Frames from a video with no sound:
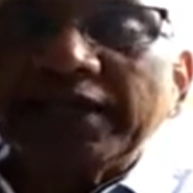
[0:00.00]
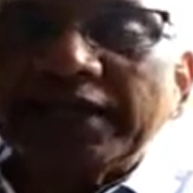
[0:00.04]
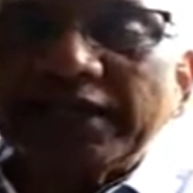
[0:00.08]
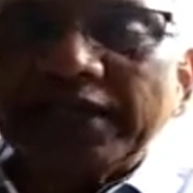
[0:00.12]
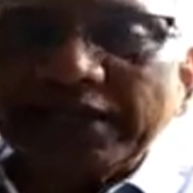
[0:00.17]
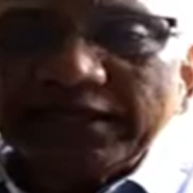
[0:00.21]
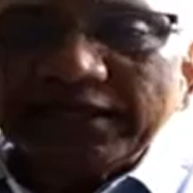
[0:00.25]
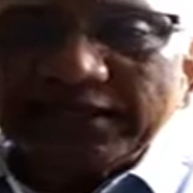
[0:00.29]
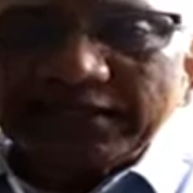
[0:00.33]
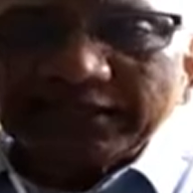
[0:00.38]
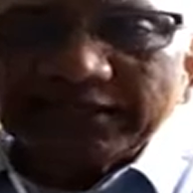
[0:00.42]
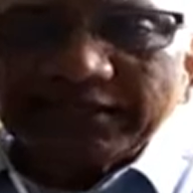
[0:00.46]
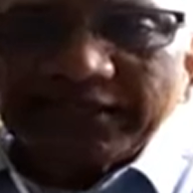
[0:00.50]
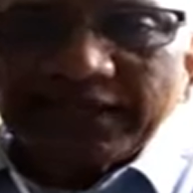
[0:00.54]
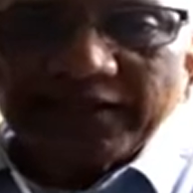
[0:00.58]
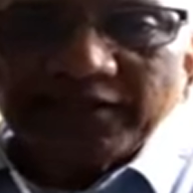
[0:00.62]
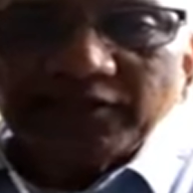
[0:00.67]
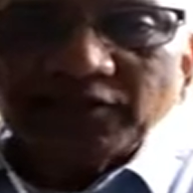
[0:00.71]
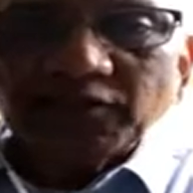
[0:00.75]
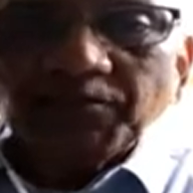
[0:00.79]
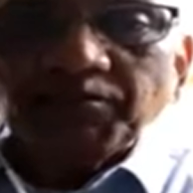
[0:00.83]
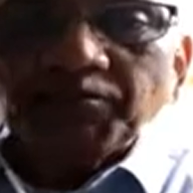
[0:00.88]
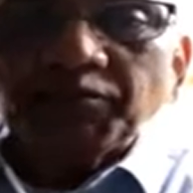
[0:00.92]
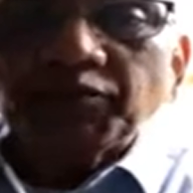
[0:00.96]
it
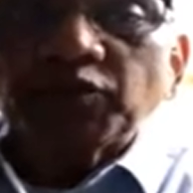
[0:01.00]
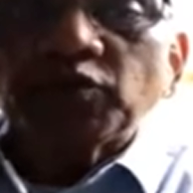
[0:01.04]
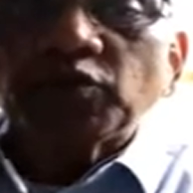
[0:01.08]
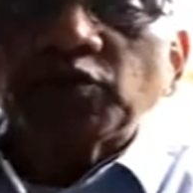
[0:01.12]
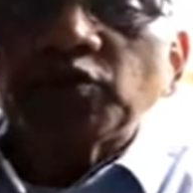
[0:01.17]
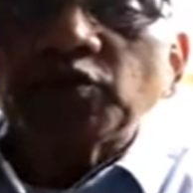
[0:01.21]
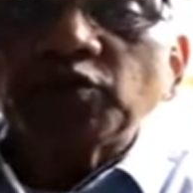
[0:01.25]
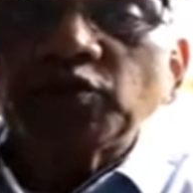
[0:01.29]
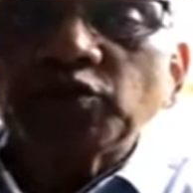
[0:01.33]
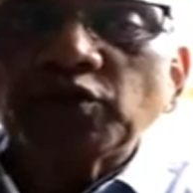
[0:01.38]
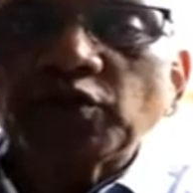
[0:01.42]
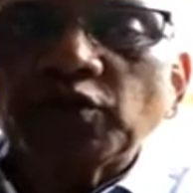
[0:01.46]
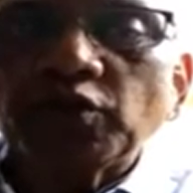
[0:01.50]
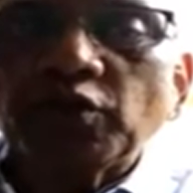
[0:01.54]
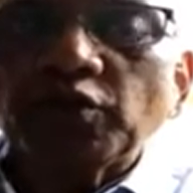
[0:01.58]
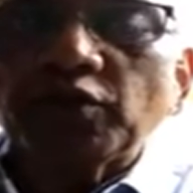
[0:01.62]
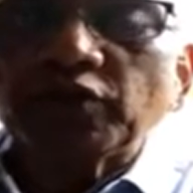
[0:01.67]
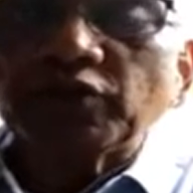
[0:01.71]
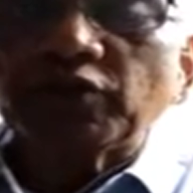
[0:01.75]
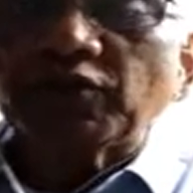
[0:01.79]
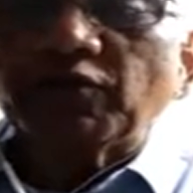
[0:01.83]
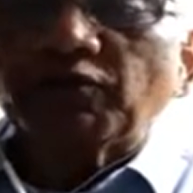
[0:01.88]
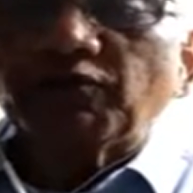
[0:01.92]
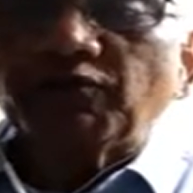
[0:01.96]
says
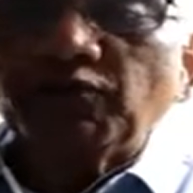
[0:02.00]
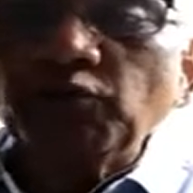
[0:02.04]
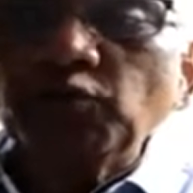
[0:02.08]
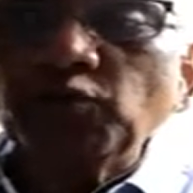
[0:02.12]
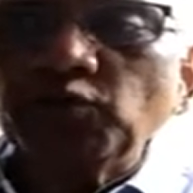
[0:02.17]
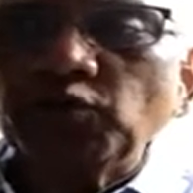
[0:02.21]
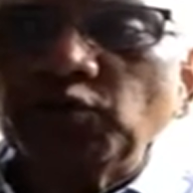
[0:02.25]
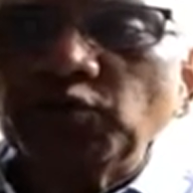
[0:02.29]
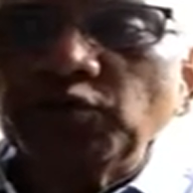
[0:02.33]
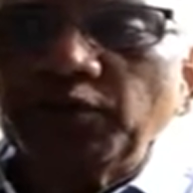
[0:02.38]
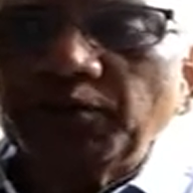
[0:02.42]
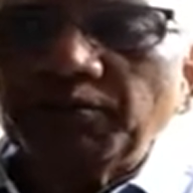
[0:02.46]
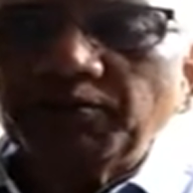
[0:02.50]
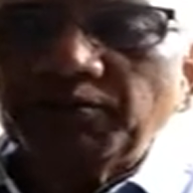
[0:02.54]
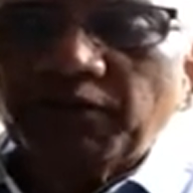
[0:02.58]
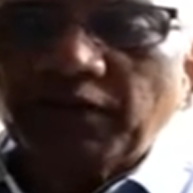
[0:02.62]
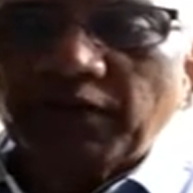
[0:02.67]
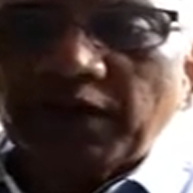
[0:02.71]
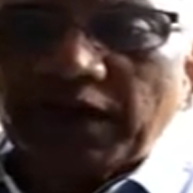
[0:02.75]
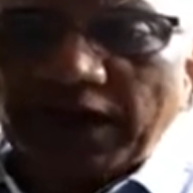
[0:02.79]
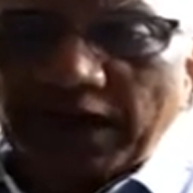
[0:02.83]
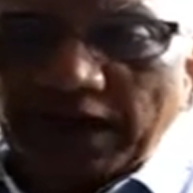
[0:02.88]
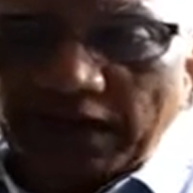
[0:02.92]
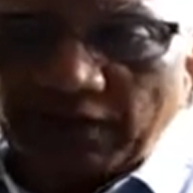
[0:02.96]
the food,
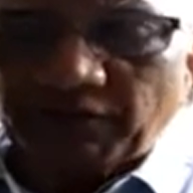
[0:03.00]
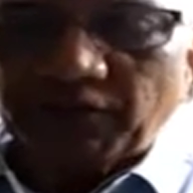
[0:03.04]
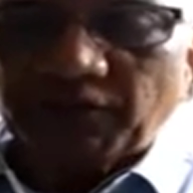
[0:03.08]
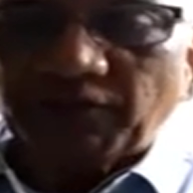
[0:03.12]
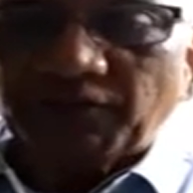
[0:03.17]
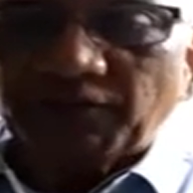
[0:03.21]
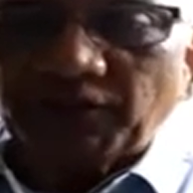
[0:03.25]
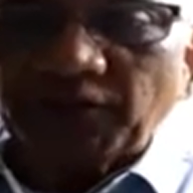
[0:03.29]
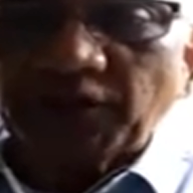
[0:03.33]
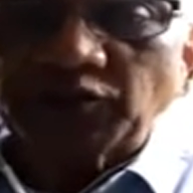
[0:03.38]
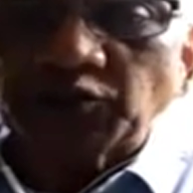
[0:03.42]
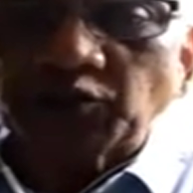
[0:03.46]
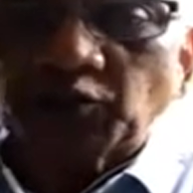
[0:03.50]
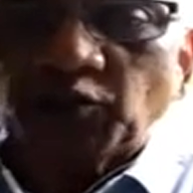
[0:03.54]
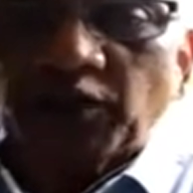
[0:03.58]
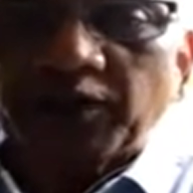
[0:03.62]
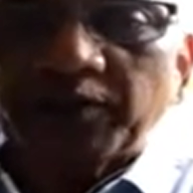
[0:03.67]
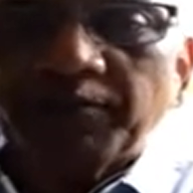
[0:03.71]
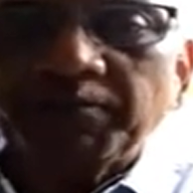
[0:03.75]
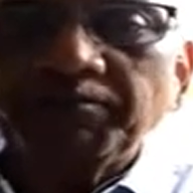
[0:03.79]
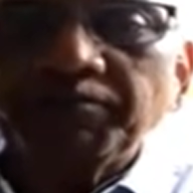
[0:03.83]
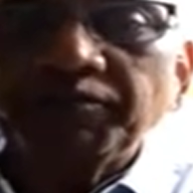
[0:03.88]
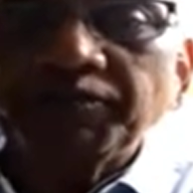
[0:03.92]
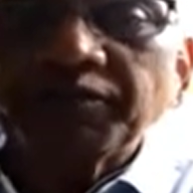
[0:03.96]
the first
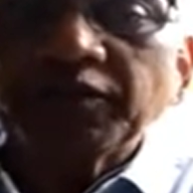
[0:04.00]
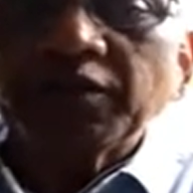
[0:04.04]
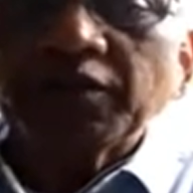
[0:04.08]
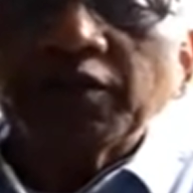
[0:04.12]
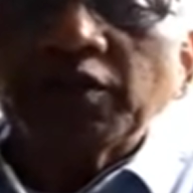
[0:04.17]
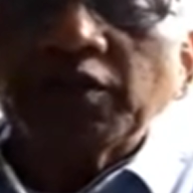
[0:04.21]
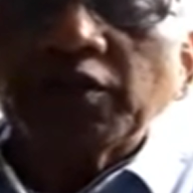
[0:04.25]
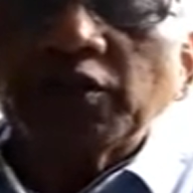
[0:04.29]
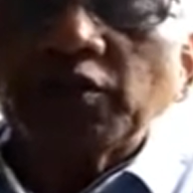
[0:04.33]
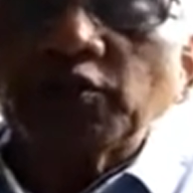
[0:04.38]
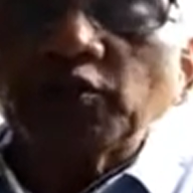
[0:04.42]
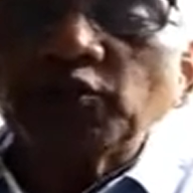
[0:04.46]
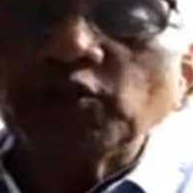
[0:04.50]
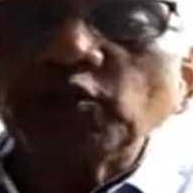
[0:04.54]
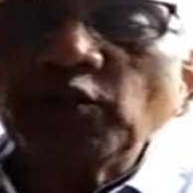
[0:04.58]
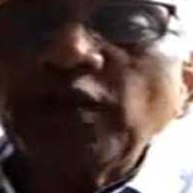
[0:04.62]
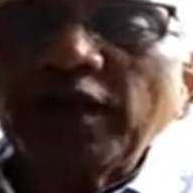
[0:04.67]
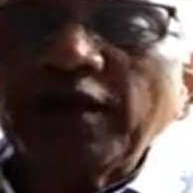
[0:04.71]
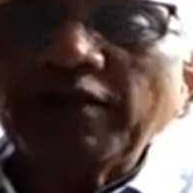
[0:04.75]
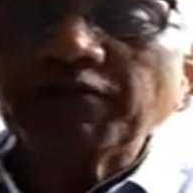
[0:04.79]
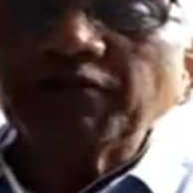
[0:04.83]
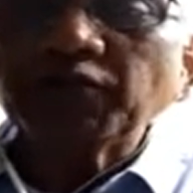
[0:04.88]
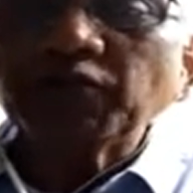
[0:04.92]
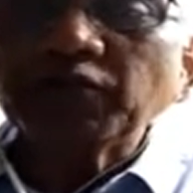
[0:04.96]
one, you
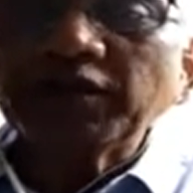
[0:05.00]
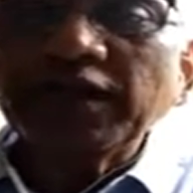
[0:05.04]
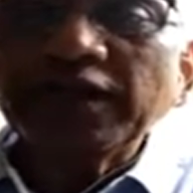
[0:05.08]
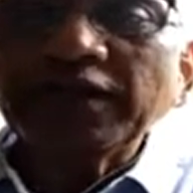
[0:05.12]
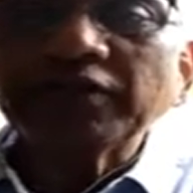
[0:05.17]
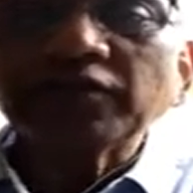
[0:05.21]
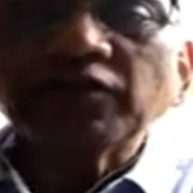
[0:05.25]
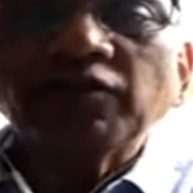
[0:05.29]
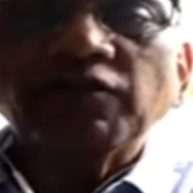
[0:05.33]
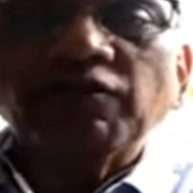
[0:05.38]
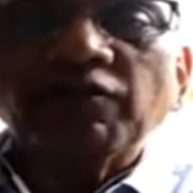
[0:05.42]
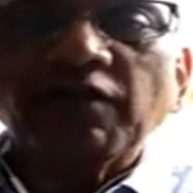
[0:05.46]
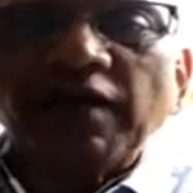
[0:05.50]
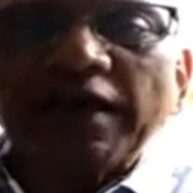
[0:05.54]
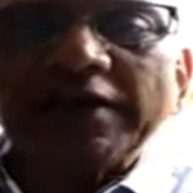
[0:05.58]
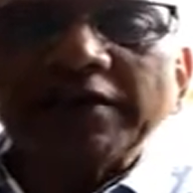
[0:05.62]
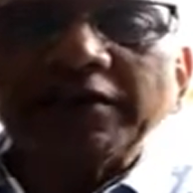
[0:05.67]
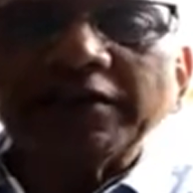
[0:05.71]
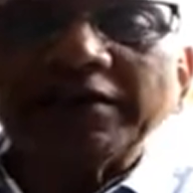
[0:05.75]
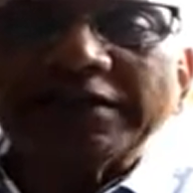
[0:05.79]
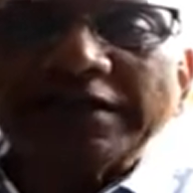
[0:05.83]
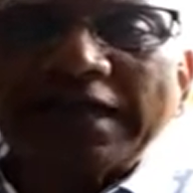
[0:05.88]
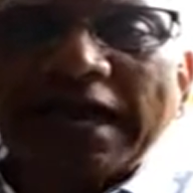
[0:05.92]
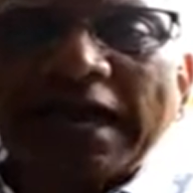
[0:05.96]
have to take the
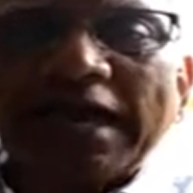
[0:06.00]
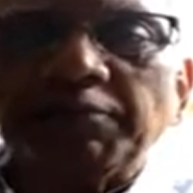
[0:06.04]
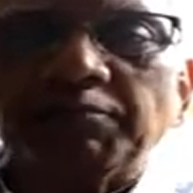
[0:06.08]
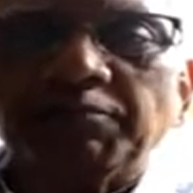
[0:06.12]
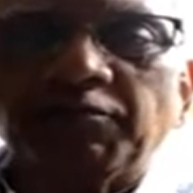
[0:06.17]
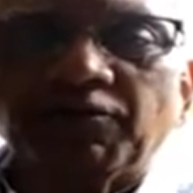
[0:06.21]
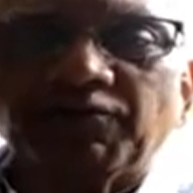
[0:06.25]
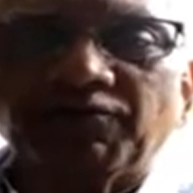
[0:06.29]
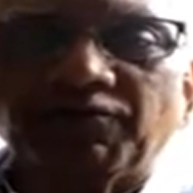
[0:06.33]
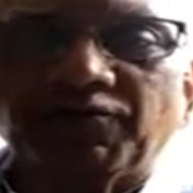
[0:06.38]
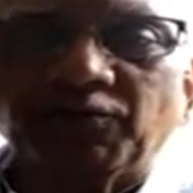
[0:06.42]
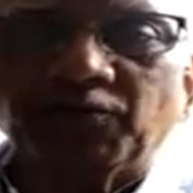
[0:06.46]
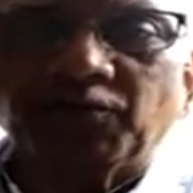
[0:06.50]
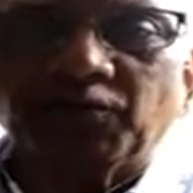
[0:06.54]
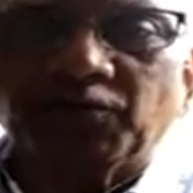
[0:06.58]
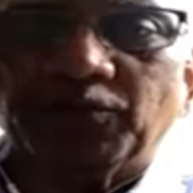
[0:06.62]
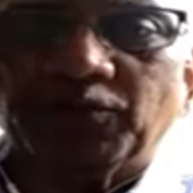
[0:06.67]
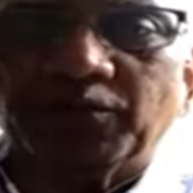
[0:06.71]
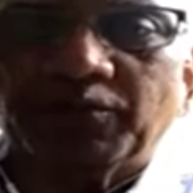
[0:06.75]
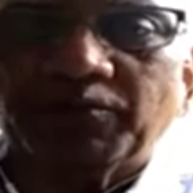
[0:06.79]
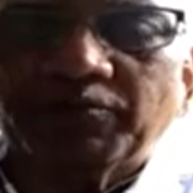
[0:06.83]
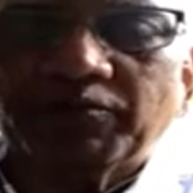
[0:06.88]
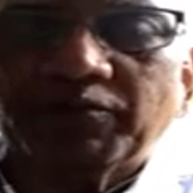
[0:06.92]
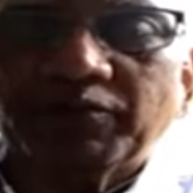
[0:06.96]
right type of
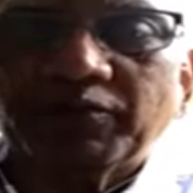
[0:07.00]
food.